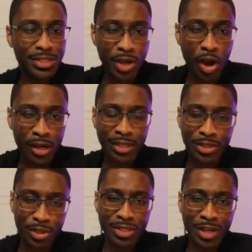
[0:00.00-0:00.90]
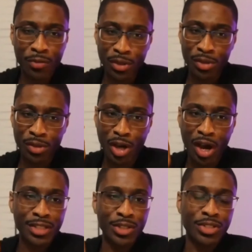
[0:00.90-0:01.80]
talking to yourself when you
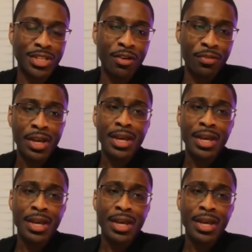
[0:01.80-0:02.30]
talk to yourself,